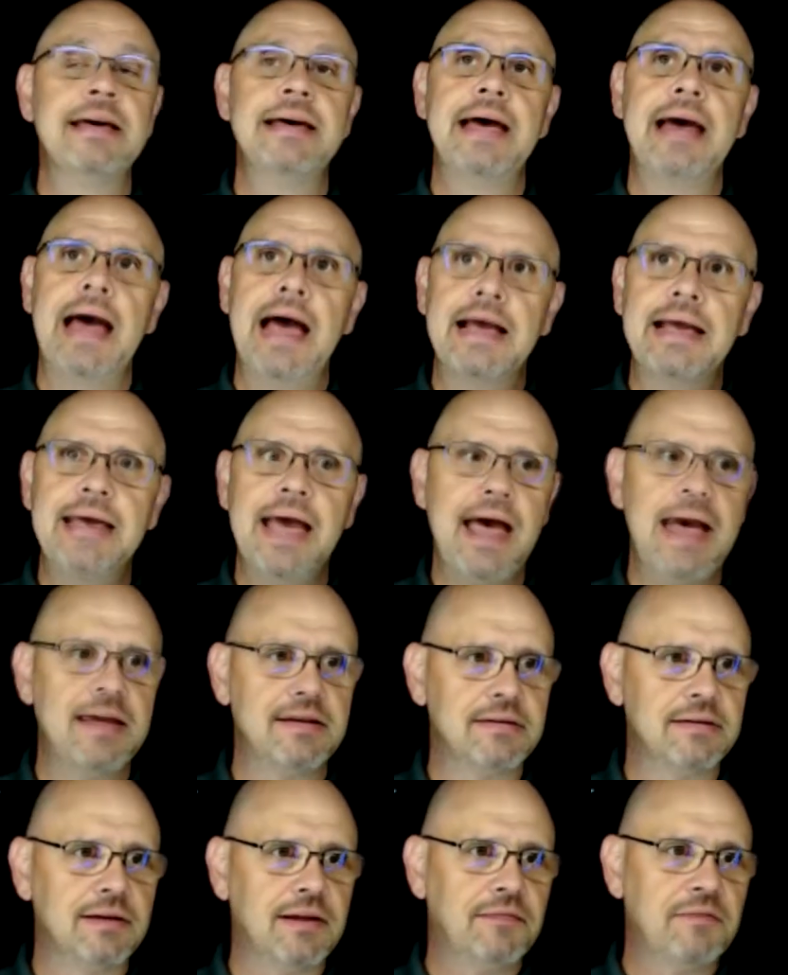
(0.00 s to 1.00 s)
Again,
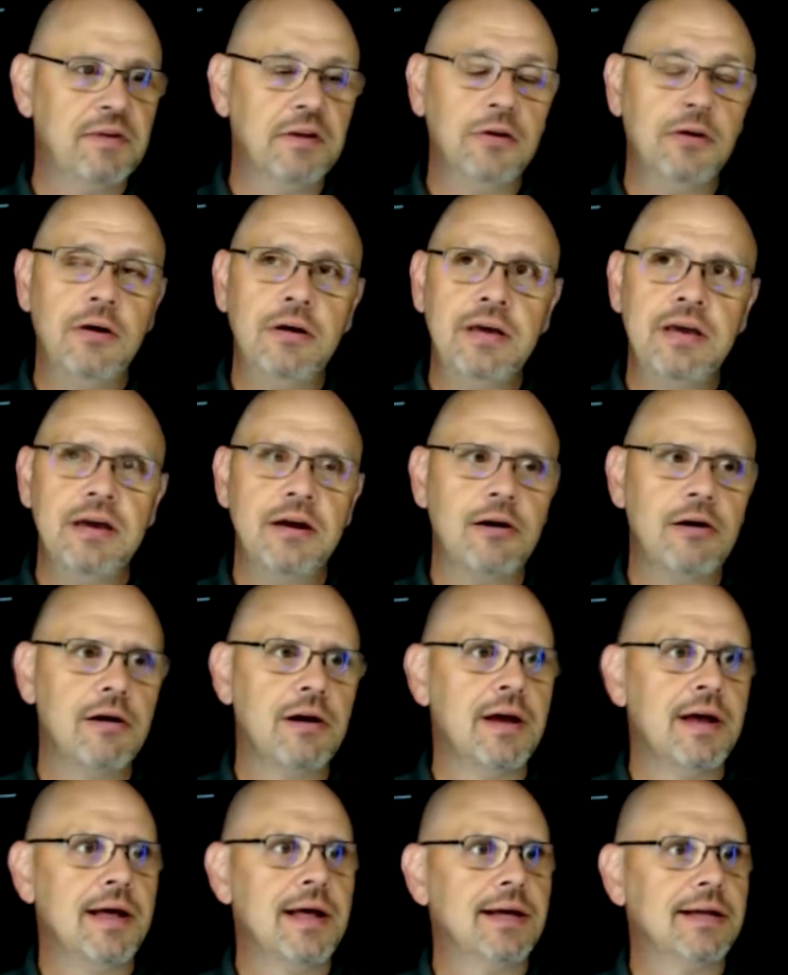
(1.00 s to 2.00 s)
if you look here,
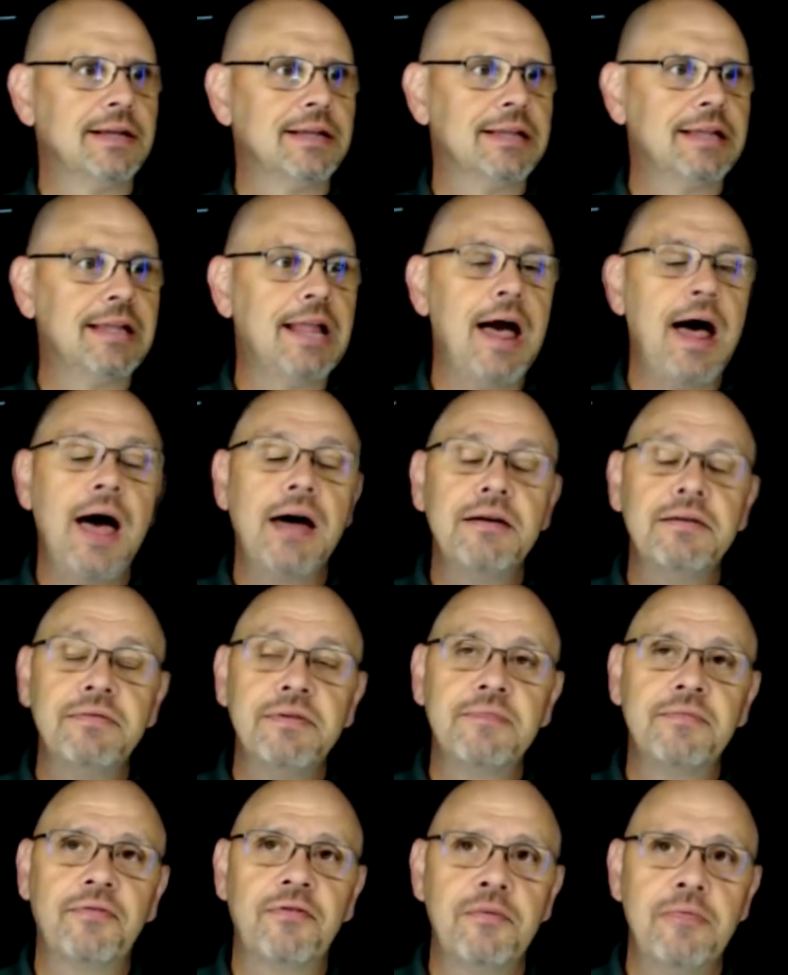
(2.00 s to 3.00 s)
a lot of
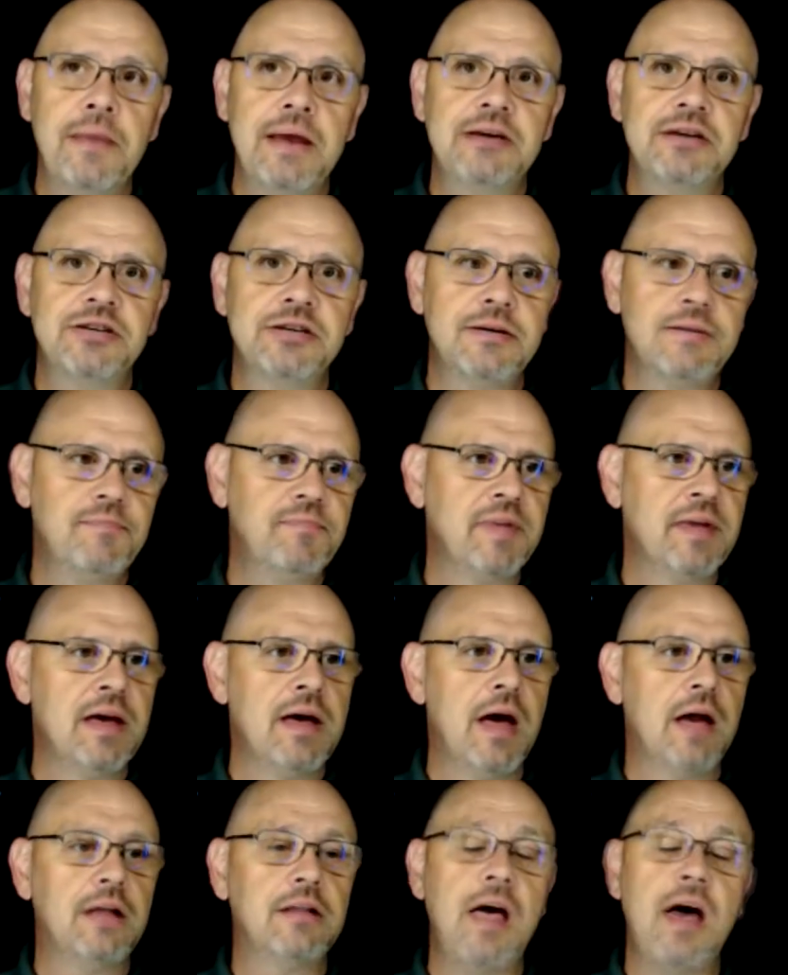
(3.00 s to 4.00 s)
information,
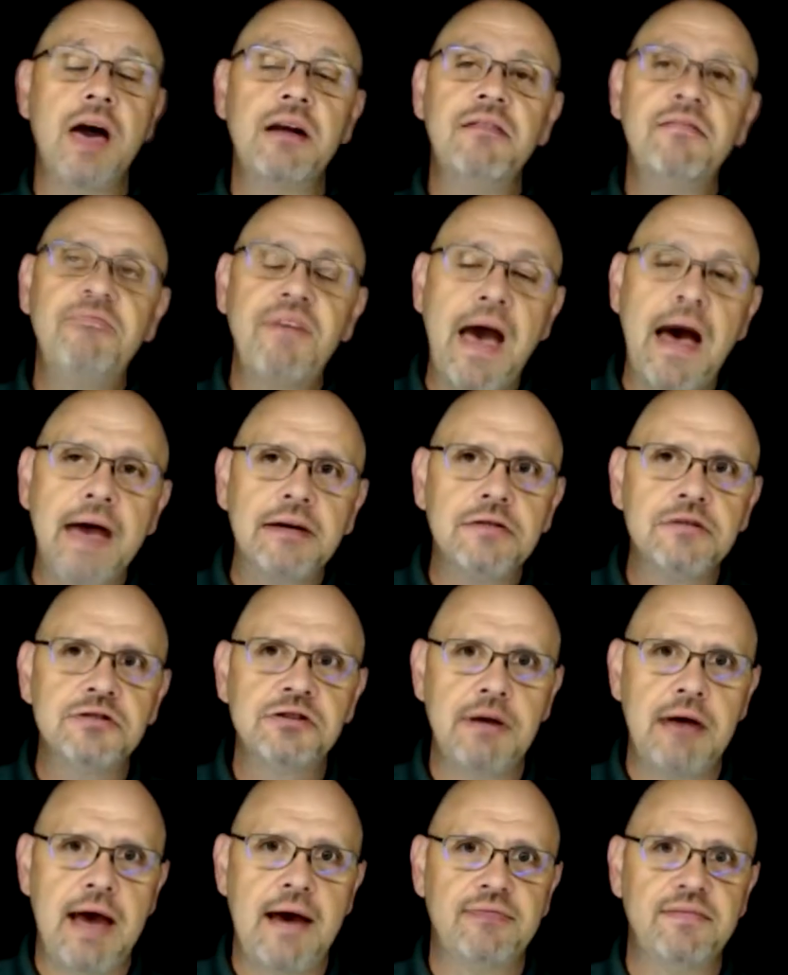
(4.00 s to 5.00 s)
a lot of values
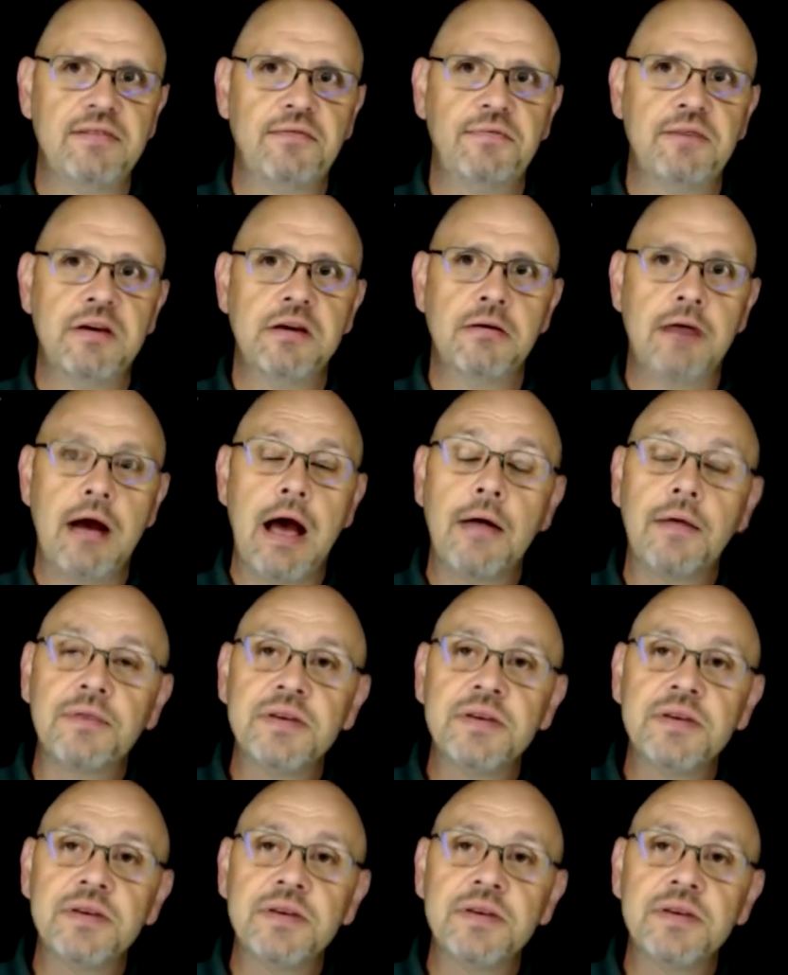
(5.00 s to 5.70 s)
you have to figure out.